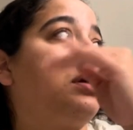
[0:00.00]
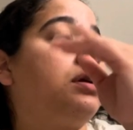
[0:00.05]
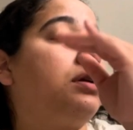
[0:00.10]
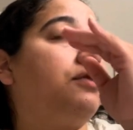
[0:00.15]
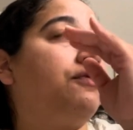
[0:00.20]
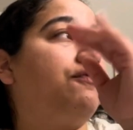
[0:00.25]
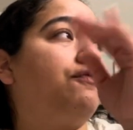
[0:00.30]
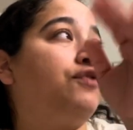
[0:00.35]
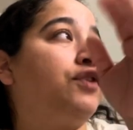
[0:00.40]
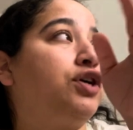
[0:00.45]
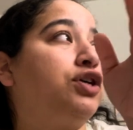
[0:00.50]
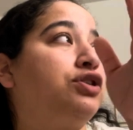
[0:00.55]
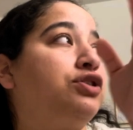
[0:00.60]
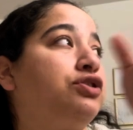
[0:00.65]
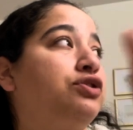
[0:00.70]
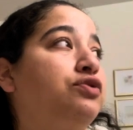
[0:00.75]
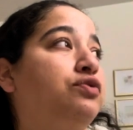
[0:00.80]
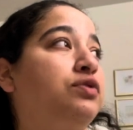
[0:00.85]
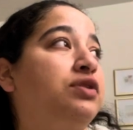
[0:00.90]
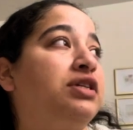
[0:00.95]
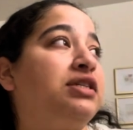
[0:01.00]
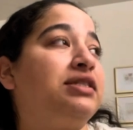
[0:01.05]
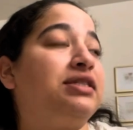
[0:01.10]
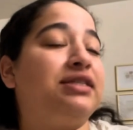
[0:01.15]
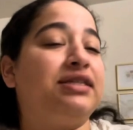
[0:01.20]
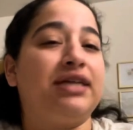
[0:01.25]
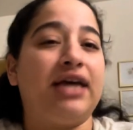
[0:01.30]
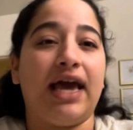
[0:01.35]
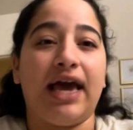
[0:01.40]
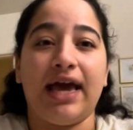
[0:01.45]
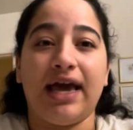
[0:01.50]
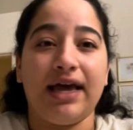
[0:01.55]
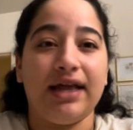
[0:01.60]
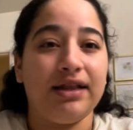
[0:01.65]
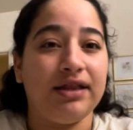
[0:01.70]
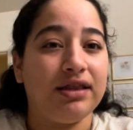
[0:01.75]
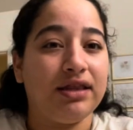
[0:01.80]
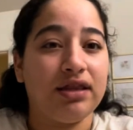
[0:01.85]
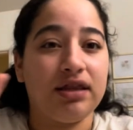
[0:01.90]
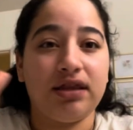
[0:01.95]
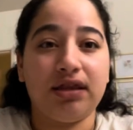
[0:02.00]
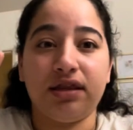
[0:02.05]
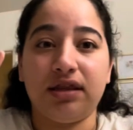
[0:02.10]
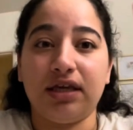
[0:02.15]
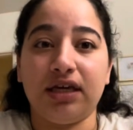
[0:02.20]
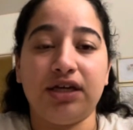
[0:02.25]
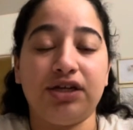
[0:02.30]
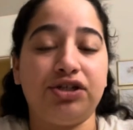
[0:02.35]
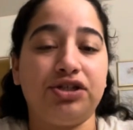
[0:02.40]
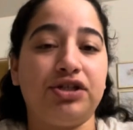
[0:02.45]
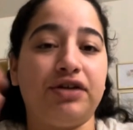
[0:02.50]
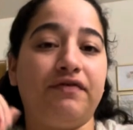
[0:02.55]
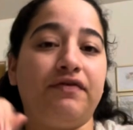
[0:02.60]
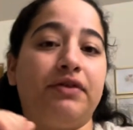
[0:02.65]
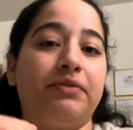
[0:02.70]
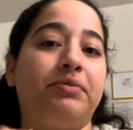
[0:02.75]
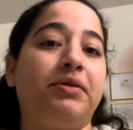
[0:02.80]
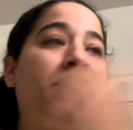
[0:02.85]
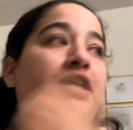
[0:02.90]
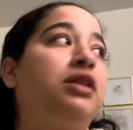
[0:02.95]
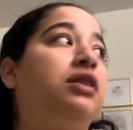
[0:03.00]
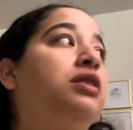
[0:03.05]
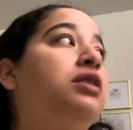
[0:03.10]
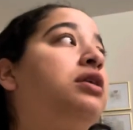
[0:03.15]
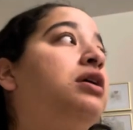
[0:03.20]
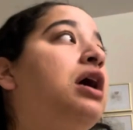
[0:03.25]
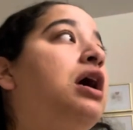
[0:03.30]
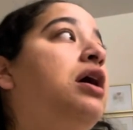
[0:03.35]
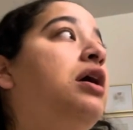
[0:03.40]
through the 10th-ish of the month.